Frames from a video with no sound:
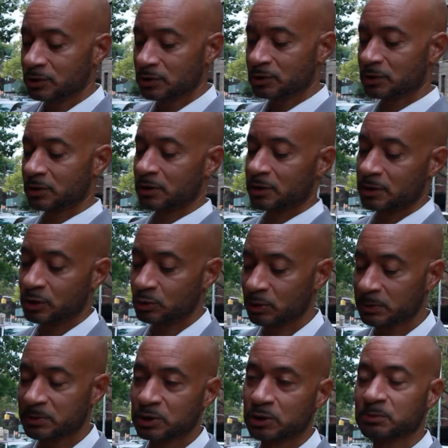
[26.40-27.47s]
just uh,
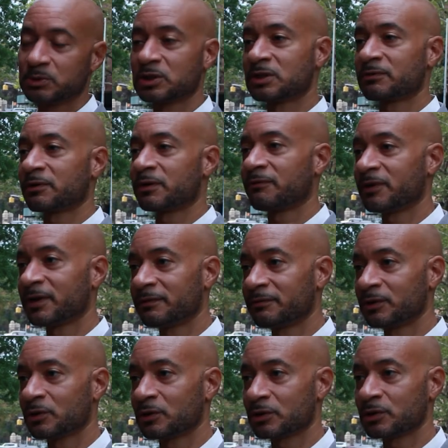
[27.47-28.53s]
sweep stoops just for the fun
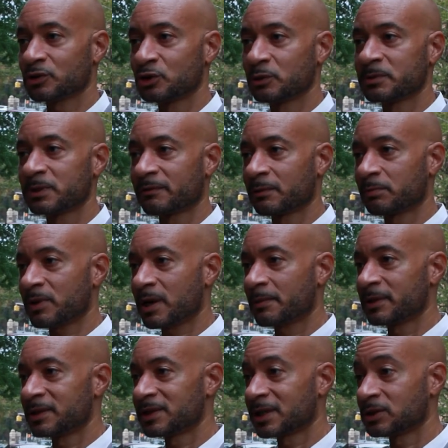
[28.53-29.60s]
of it or stoops of the
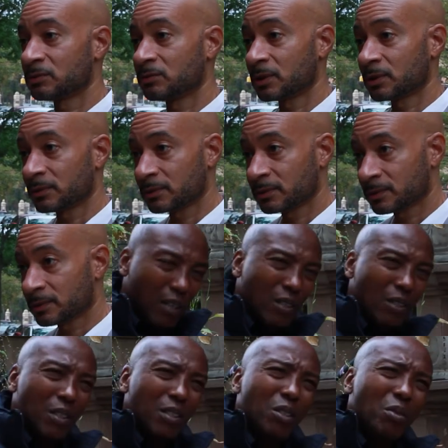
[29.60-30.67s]
properties that you own?
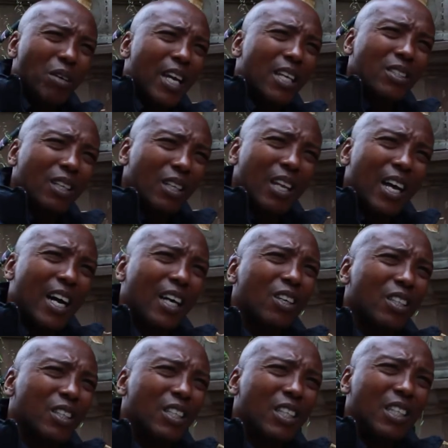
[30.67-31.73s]
Look, you ask a lot
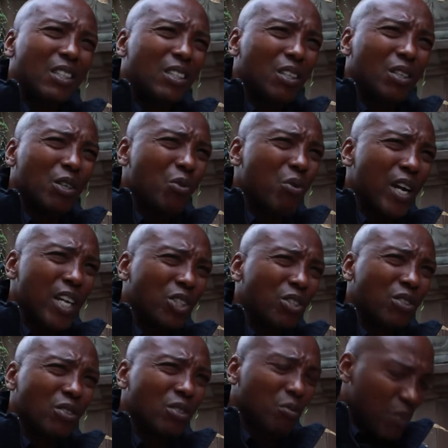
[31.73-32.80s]
of these here
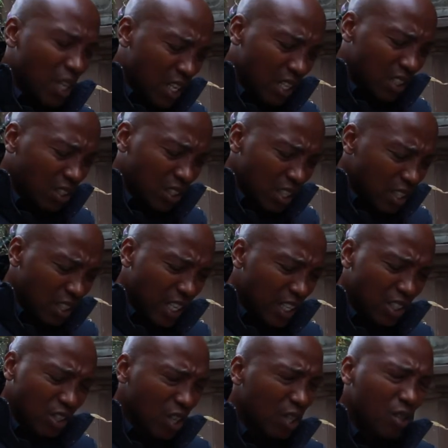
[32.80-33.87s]
questions, man, and still
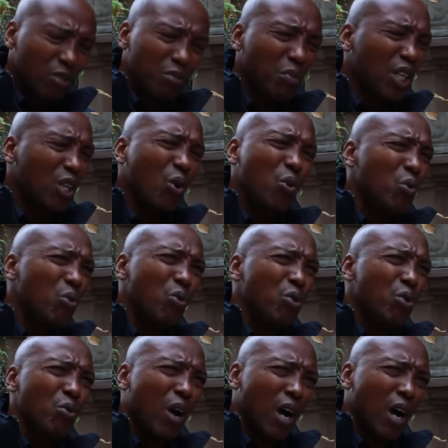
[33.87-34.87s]
ain't told me who you